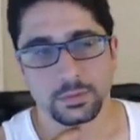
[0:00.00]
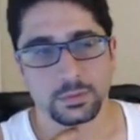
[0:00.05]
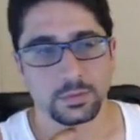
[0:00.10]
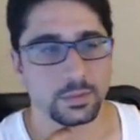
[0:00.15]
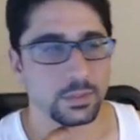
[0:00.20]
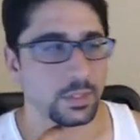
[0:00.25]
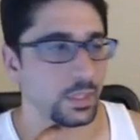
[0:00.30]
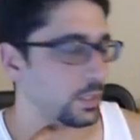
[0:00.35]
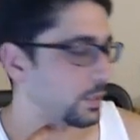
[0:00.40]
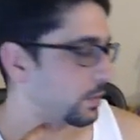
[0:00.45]

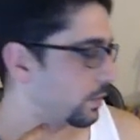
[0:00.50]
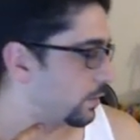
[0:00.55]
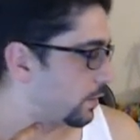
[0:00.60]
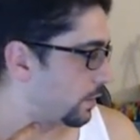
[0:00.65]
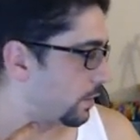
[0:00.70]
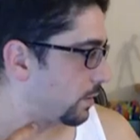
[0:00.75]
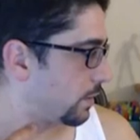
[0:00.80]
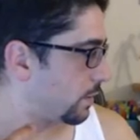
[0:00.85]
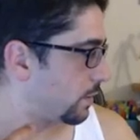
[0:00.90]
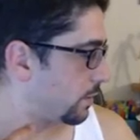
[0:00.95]
Okay, go
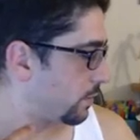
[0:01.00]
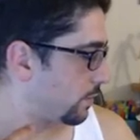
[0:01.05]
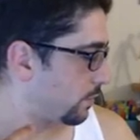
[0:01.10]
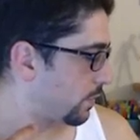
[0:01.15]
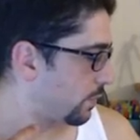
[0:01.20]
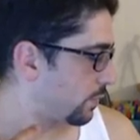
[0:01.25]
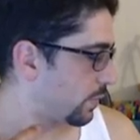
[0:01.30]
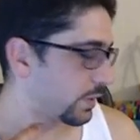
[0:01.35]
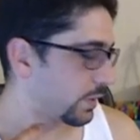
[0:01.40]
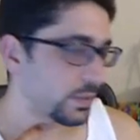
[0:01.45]
ahead.
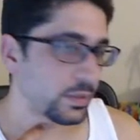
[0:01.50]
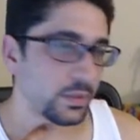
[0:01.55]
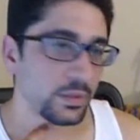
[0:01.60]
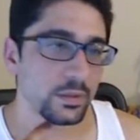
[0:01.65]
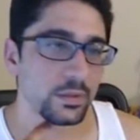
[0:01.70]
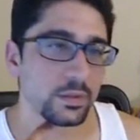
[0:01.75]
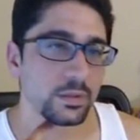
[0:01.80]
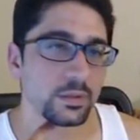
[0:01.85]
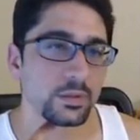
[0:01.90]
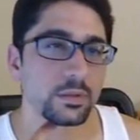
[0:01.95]
Red button.
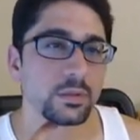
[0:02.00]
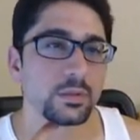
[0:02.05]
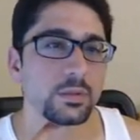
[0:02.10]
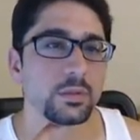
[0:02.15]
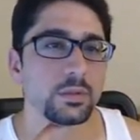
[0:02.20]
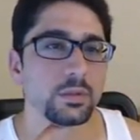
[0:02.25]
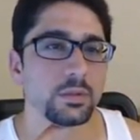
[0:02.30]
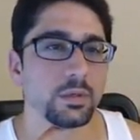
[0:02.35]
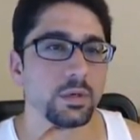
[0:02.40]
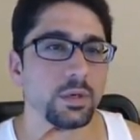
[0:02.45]

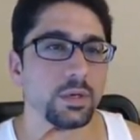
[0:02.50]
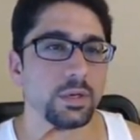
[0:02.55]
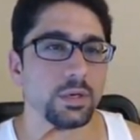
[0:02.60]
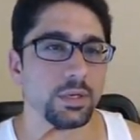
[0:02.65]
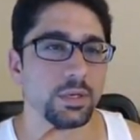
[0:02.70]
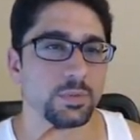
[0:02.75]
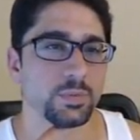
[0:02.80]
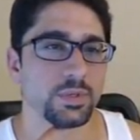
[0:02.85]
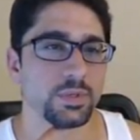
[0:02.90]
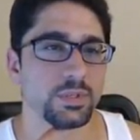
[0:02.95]
All right,
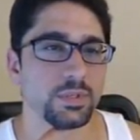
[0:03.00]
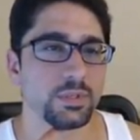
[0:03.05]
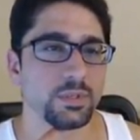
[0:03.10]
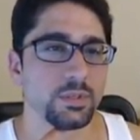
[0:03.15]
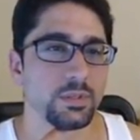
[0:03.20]
next person.